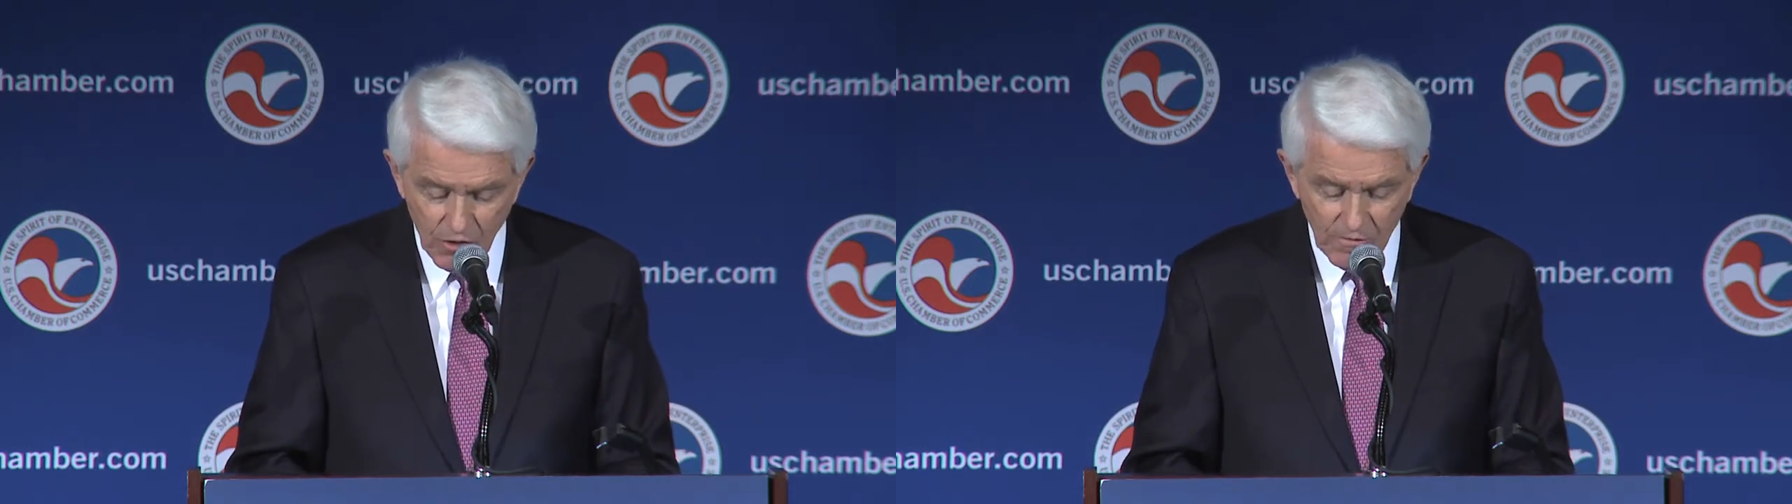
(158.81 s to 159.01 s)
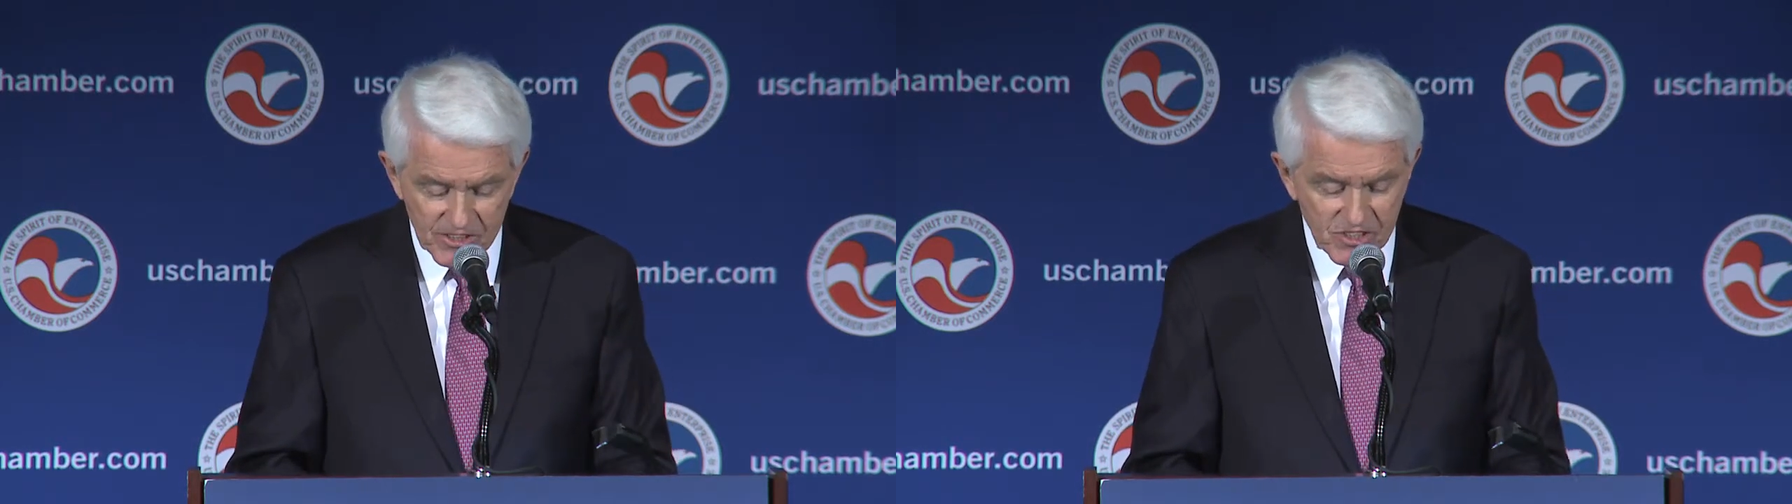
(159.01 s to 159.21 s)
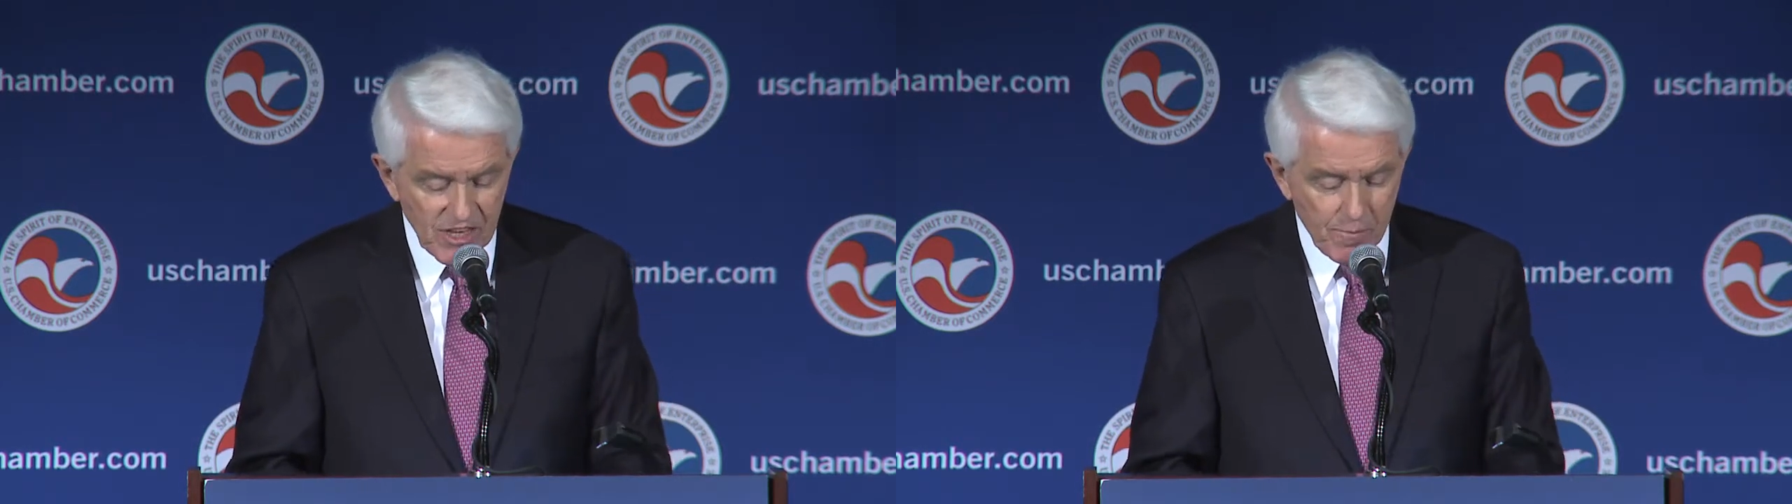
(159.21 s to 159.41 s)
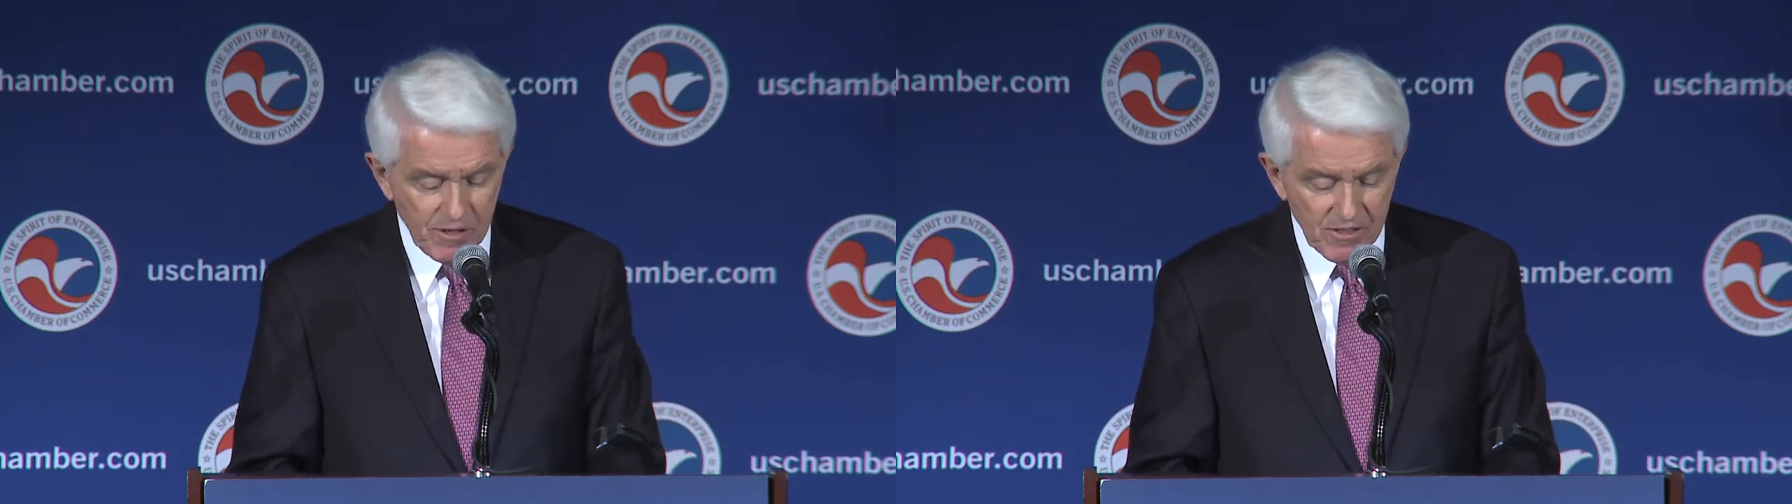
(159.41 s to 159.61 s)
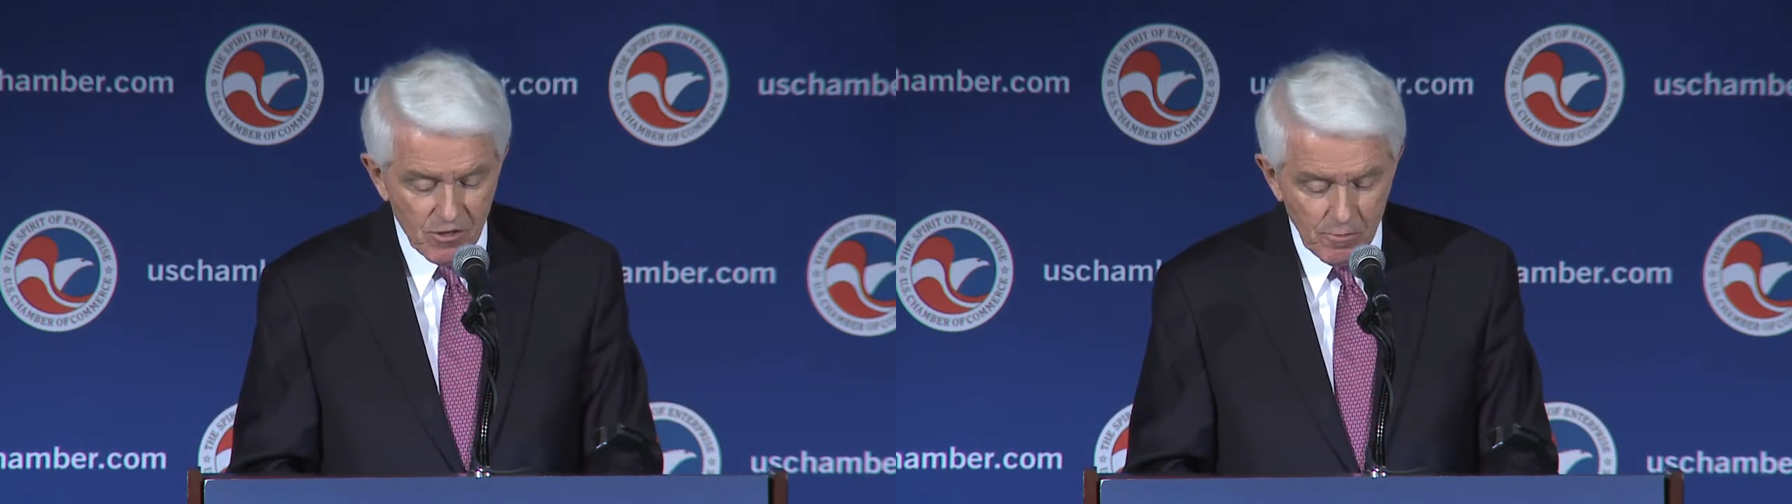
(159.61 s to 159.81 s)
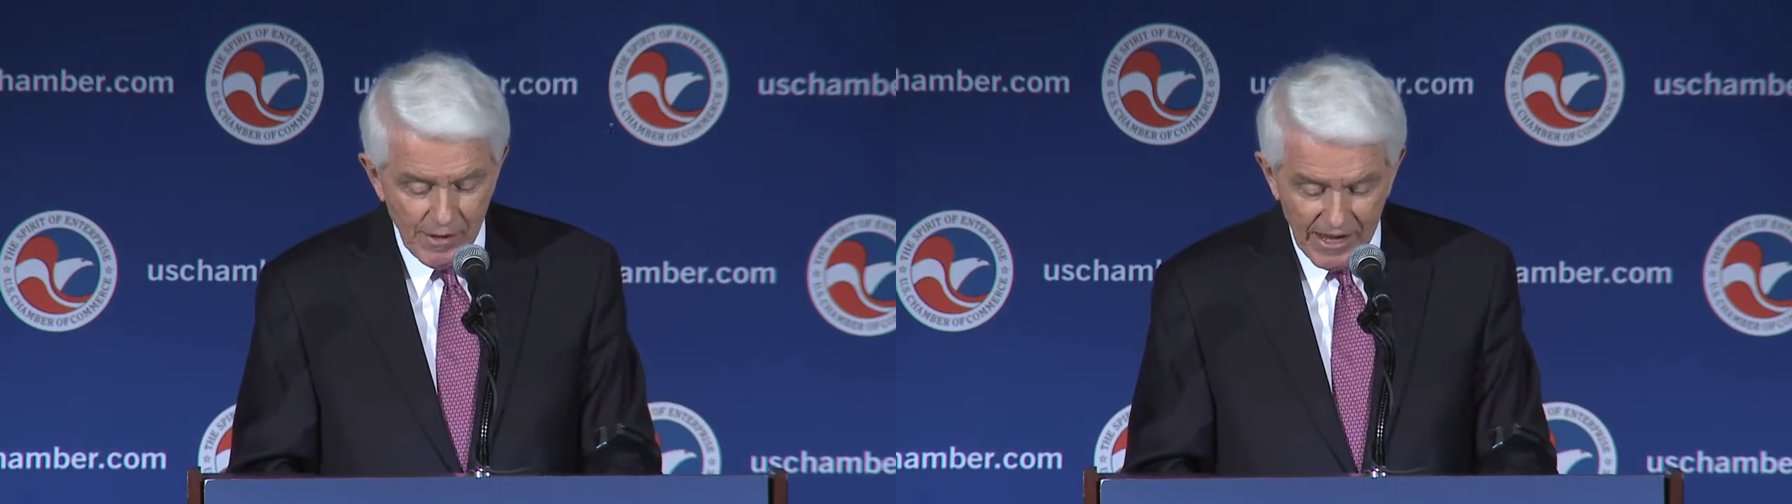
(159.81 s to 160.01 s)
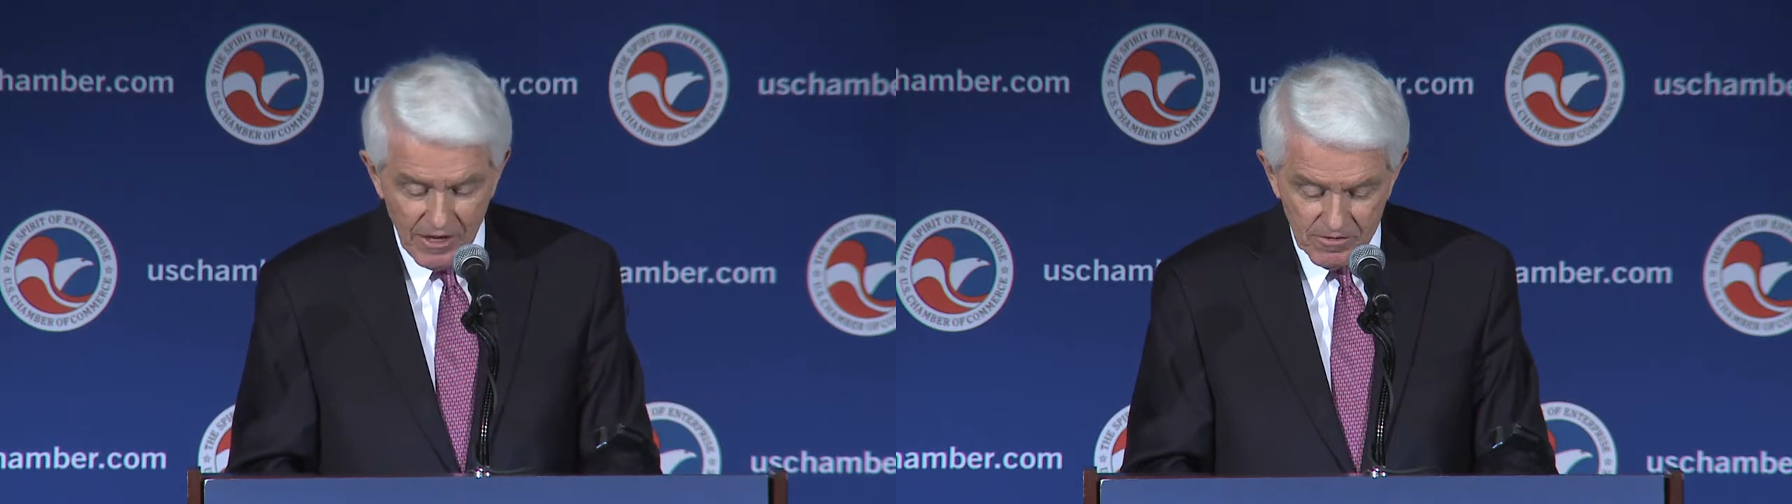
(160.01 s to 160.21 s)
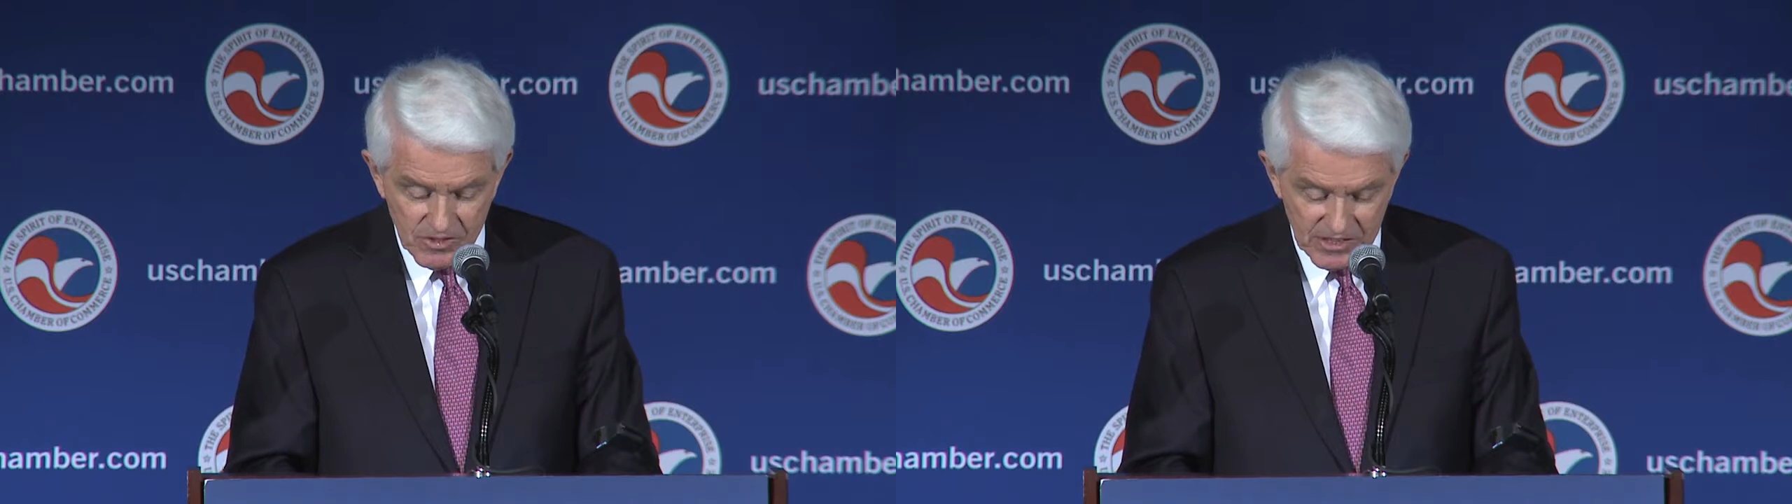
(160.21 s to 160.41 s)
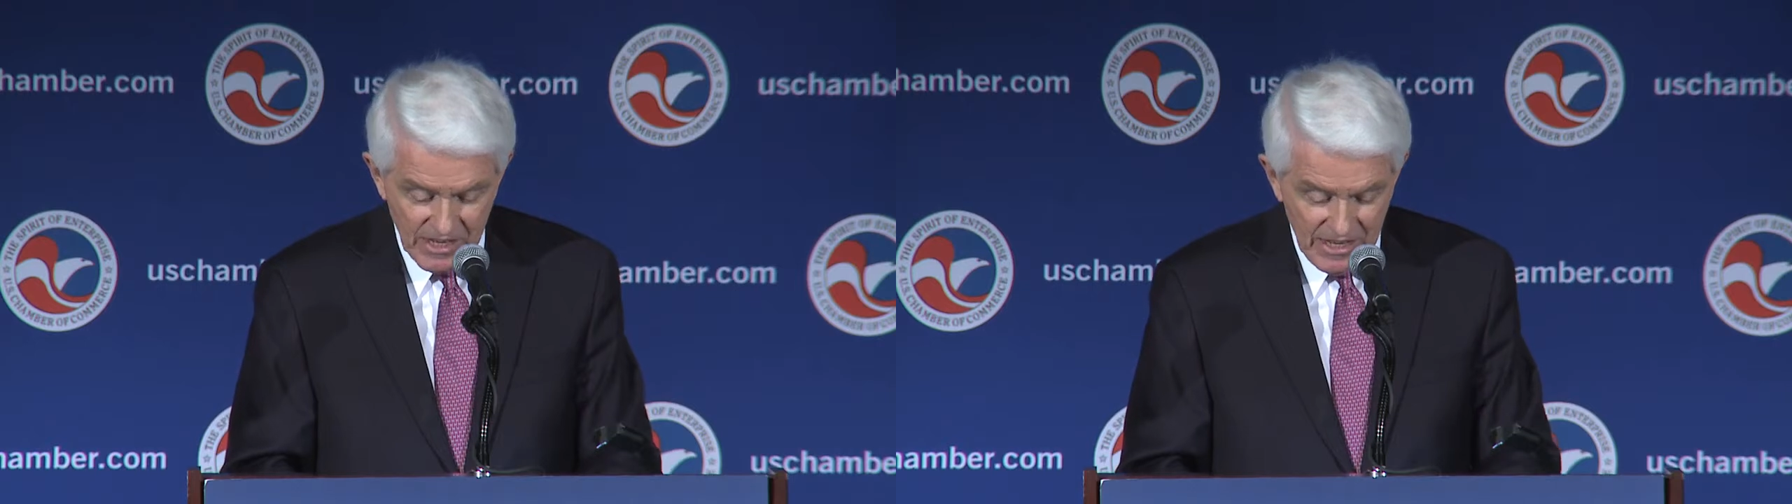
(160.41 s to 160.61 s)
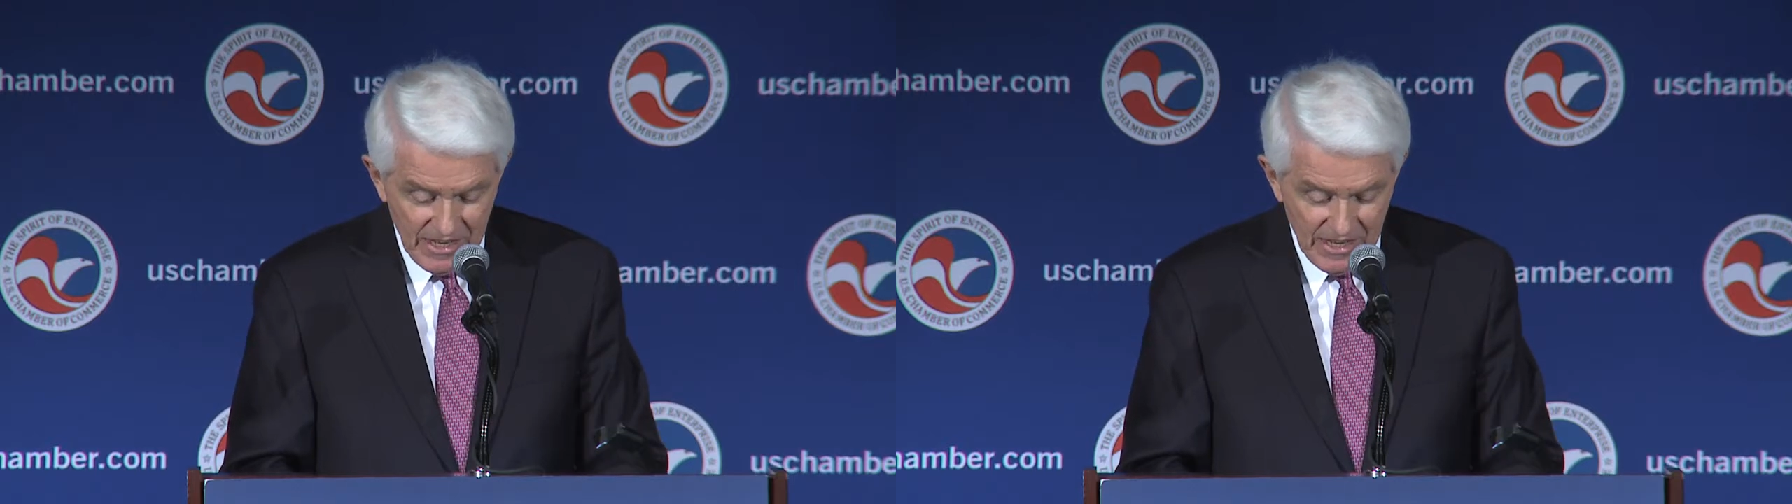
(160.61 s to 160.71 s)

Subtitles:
overstepping their bounds,